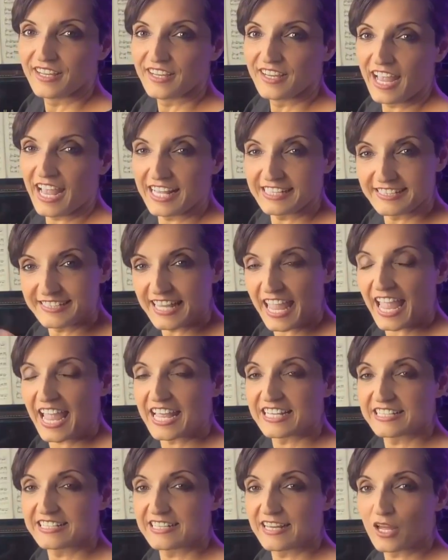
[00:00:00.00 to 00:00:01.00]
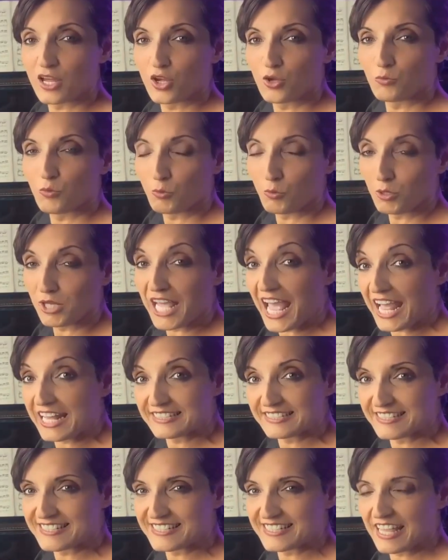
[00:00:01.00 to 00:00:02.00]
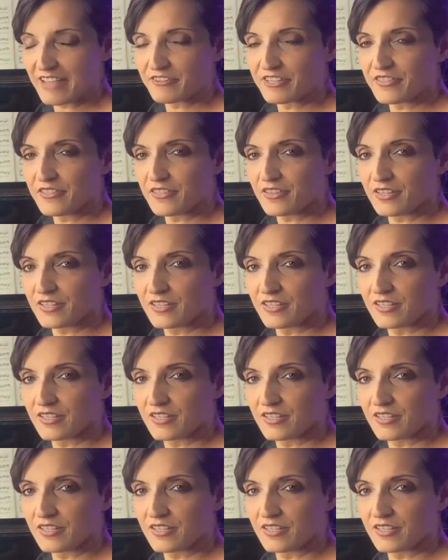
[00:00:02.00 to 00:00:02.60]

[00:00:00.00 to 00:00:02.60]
And then we will add the 7th.